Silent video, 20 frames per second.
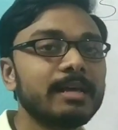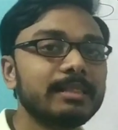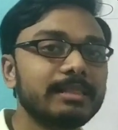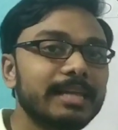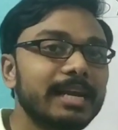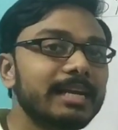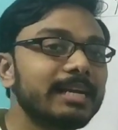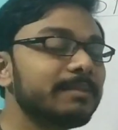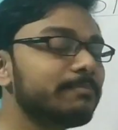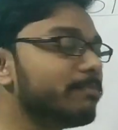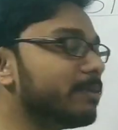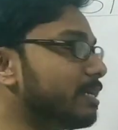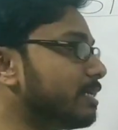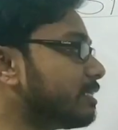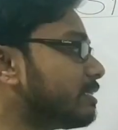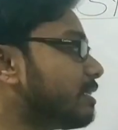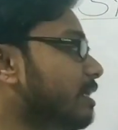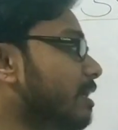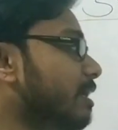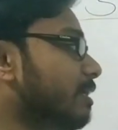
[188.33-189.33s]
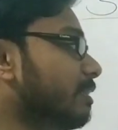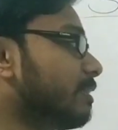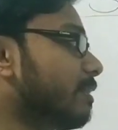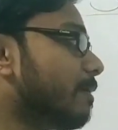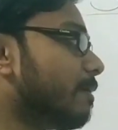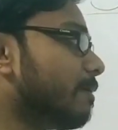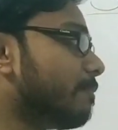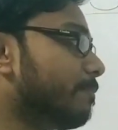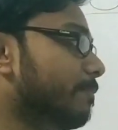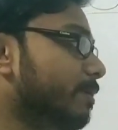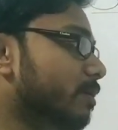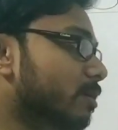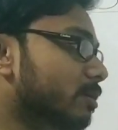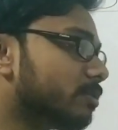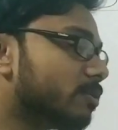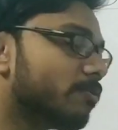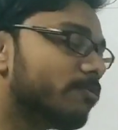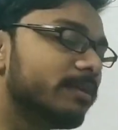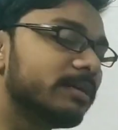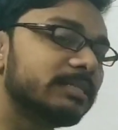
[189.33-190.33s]
That means because
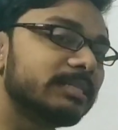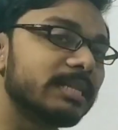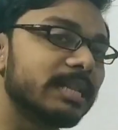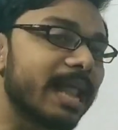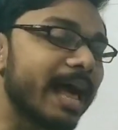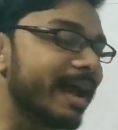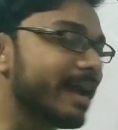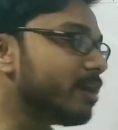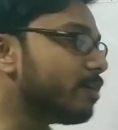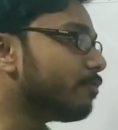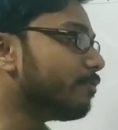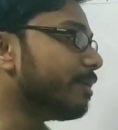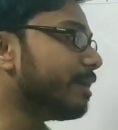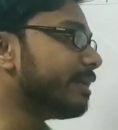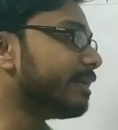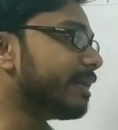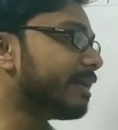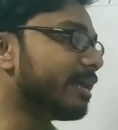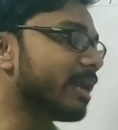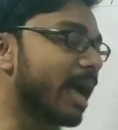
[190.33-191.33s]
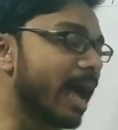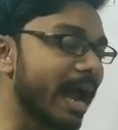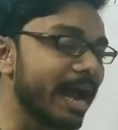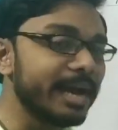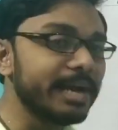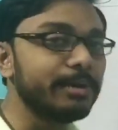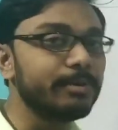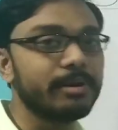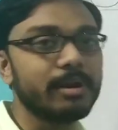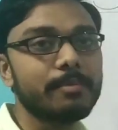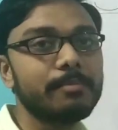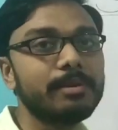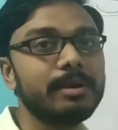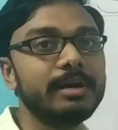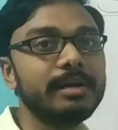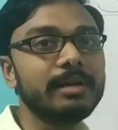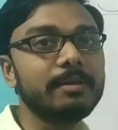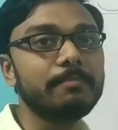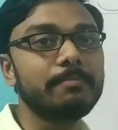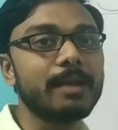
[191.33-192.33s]
of its lightweight and high
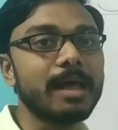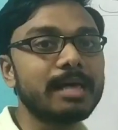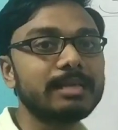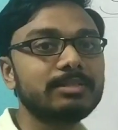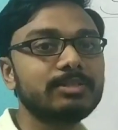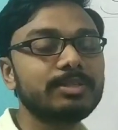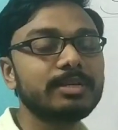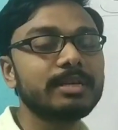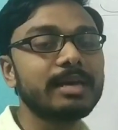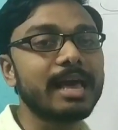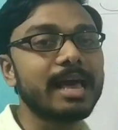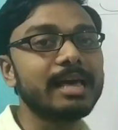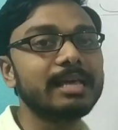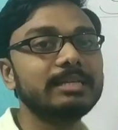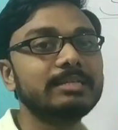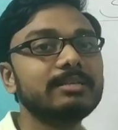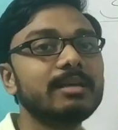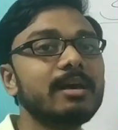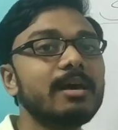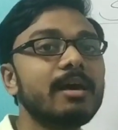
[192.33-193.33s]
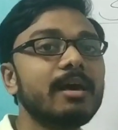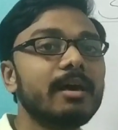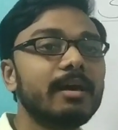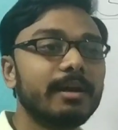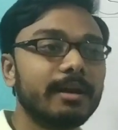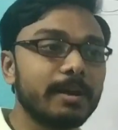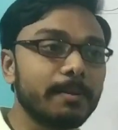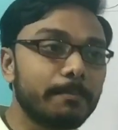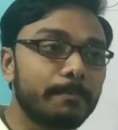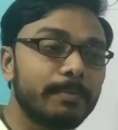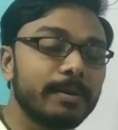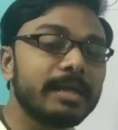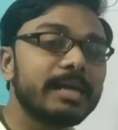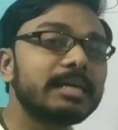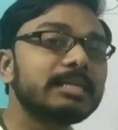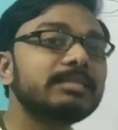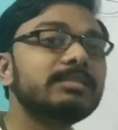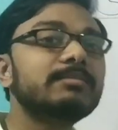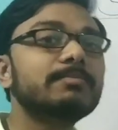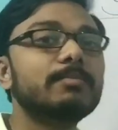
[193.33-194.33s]
durability, plastic has
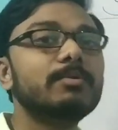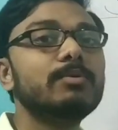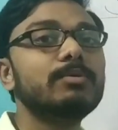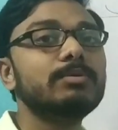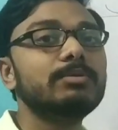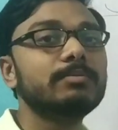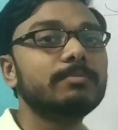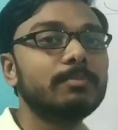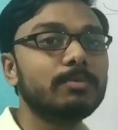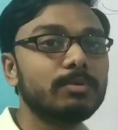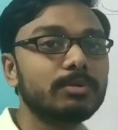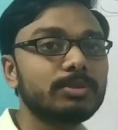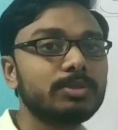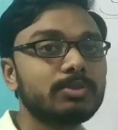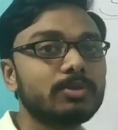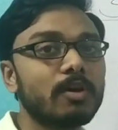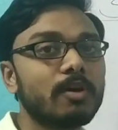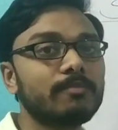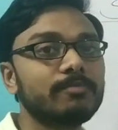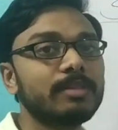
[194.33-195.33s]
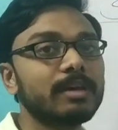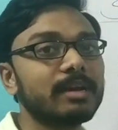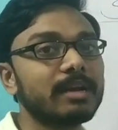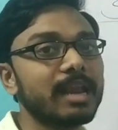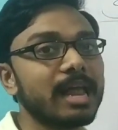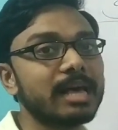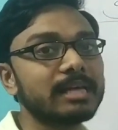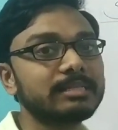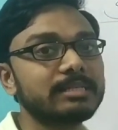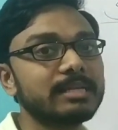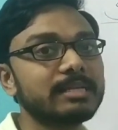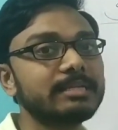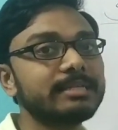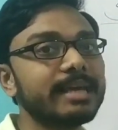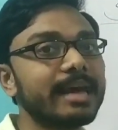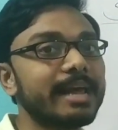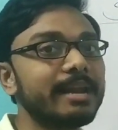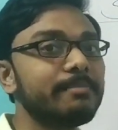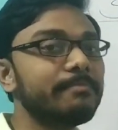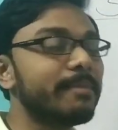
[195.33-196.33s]
replaced most of the glasses
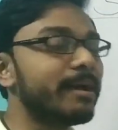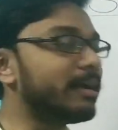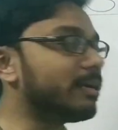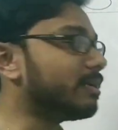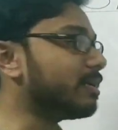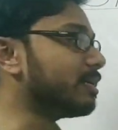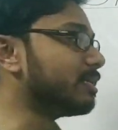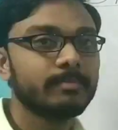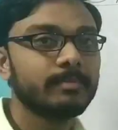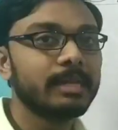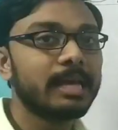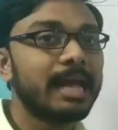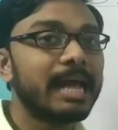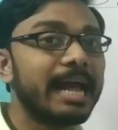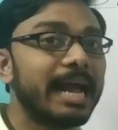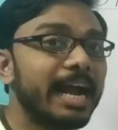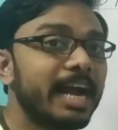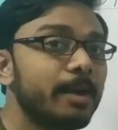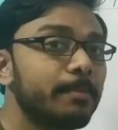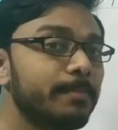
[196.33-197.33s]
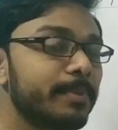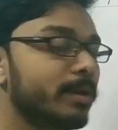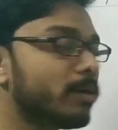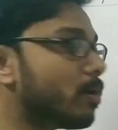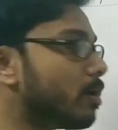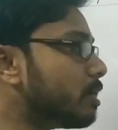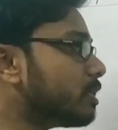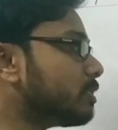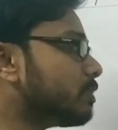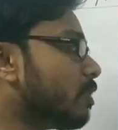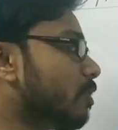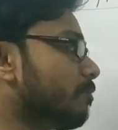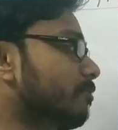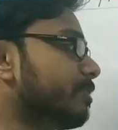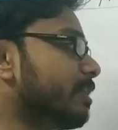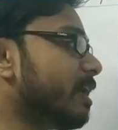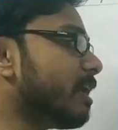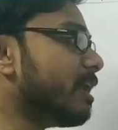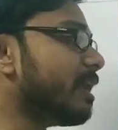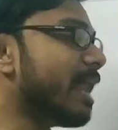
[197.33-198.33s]
and metals, and because of
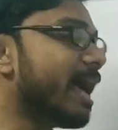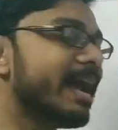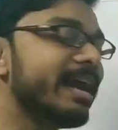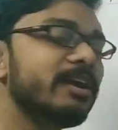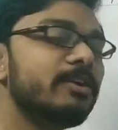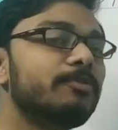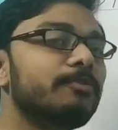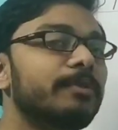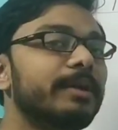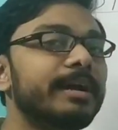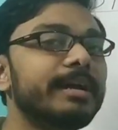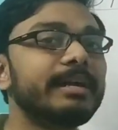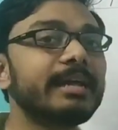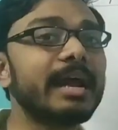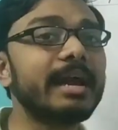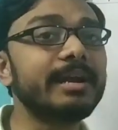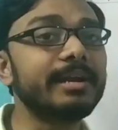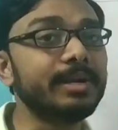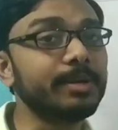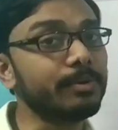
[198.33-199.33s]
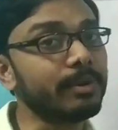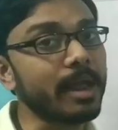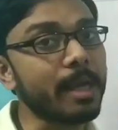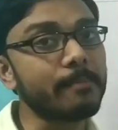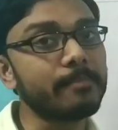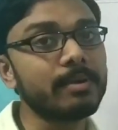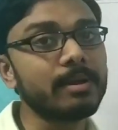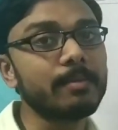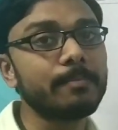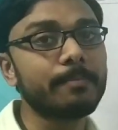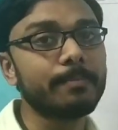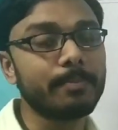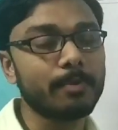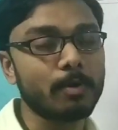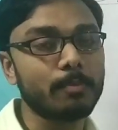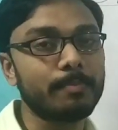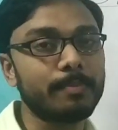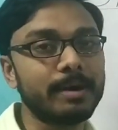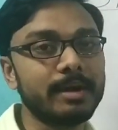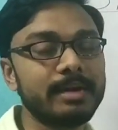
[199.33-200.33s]
their lightweight and durable
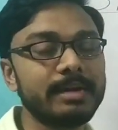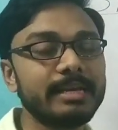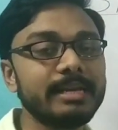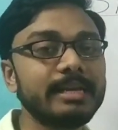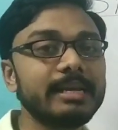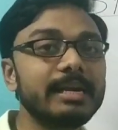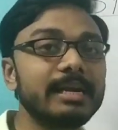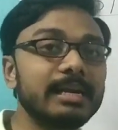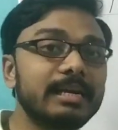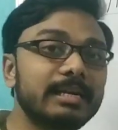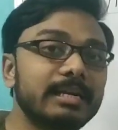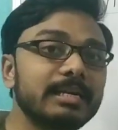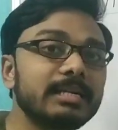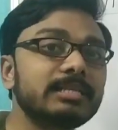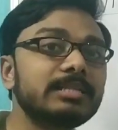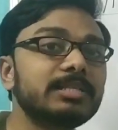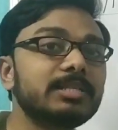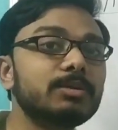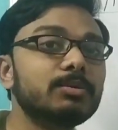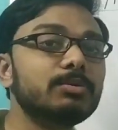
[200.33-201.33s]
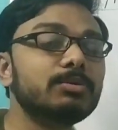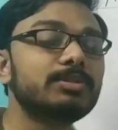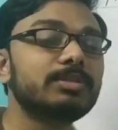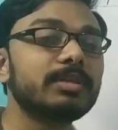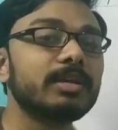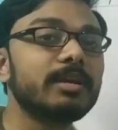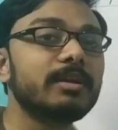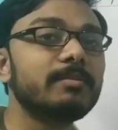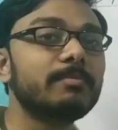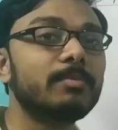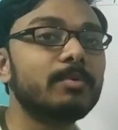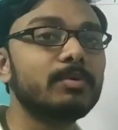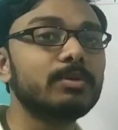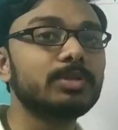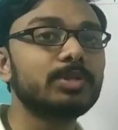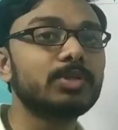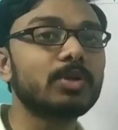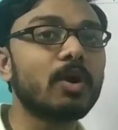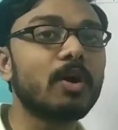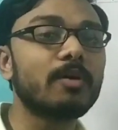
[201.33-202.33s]
property, it is used in
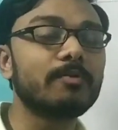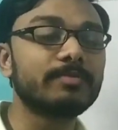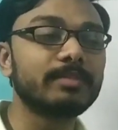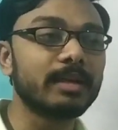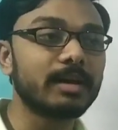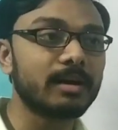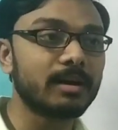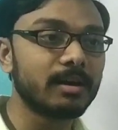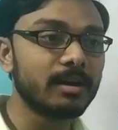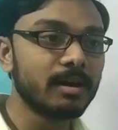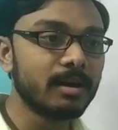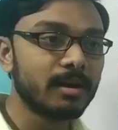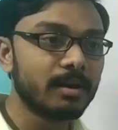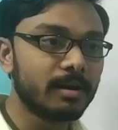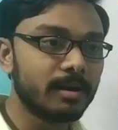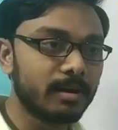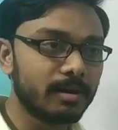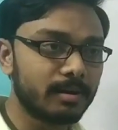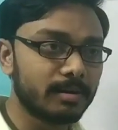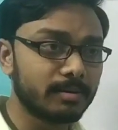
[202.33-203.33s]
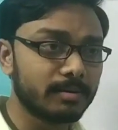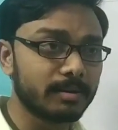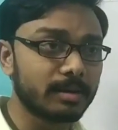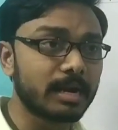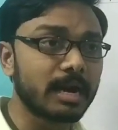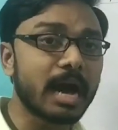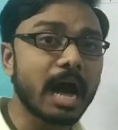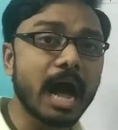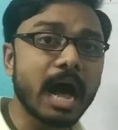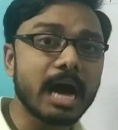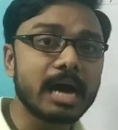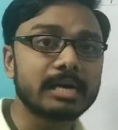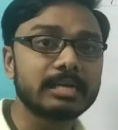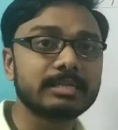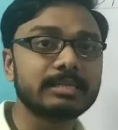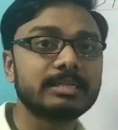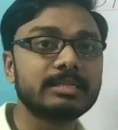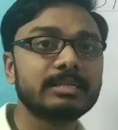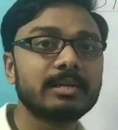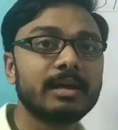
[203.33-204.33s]
most of the
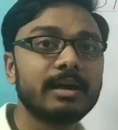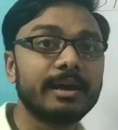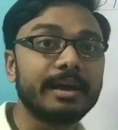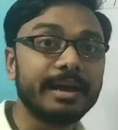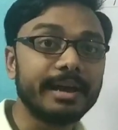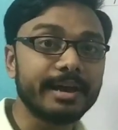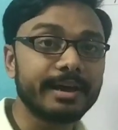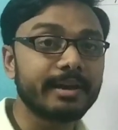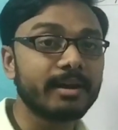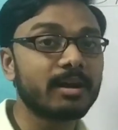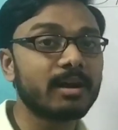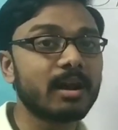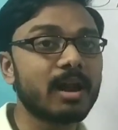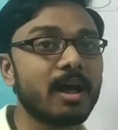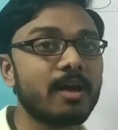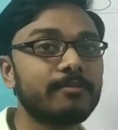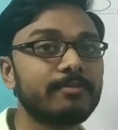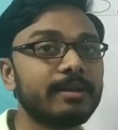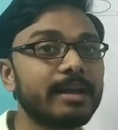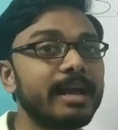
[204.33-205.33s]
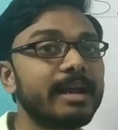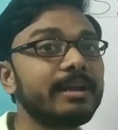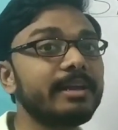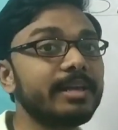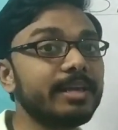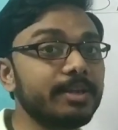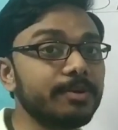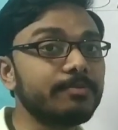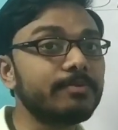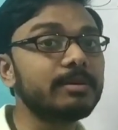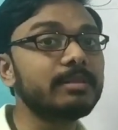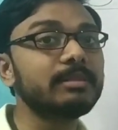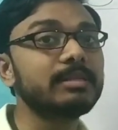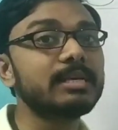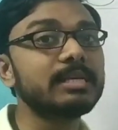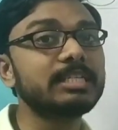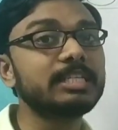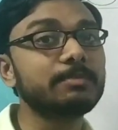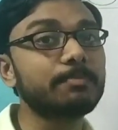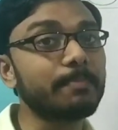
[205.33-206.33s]
cars, aircraft and even
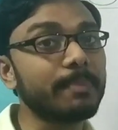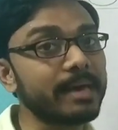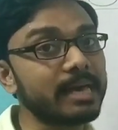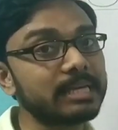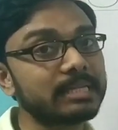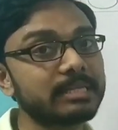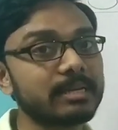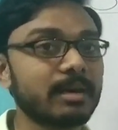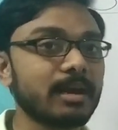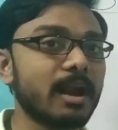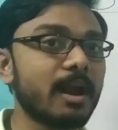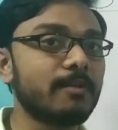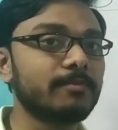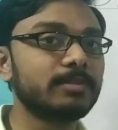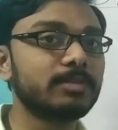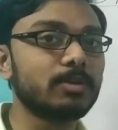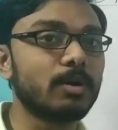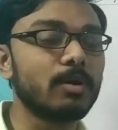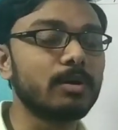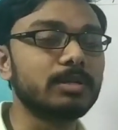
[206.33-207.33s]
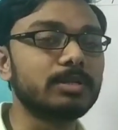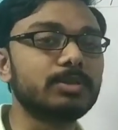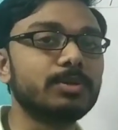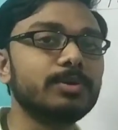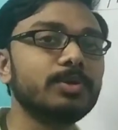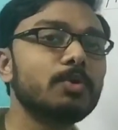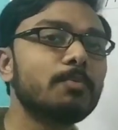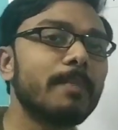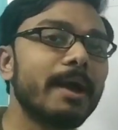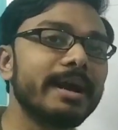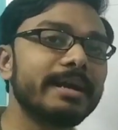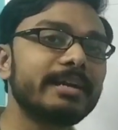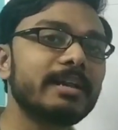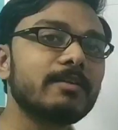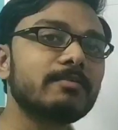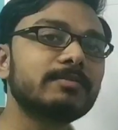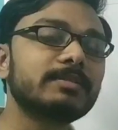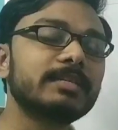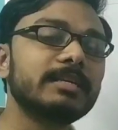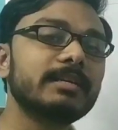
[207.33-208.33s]
the spacecrafts also. You might
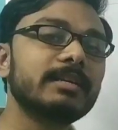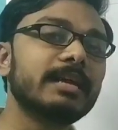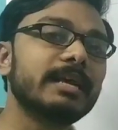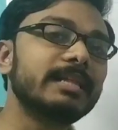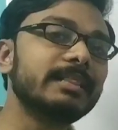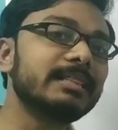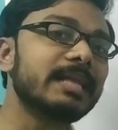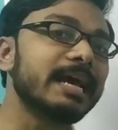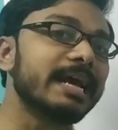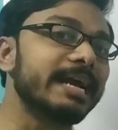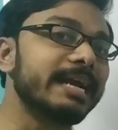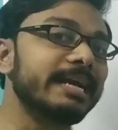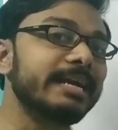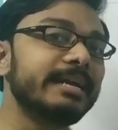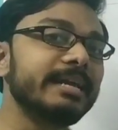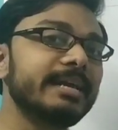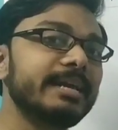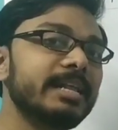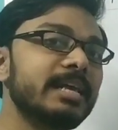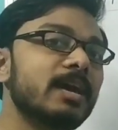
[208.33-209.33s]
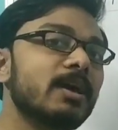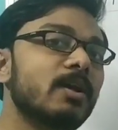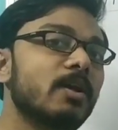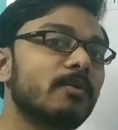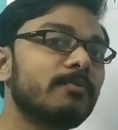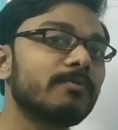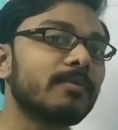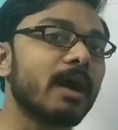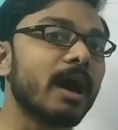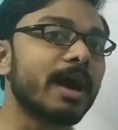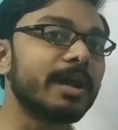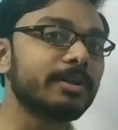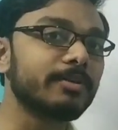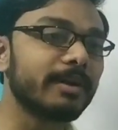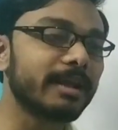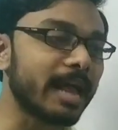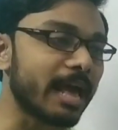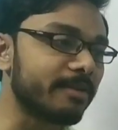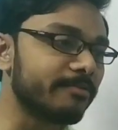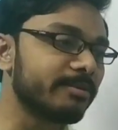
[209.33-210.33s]
have seen in the interior of car you
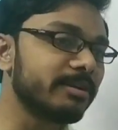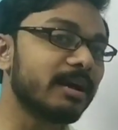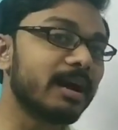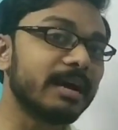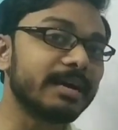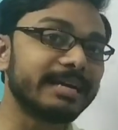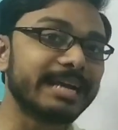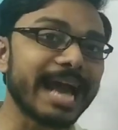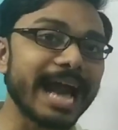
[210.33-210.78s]
are having a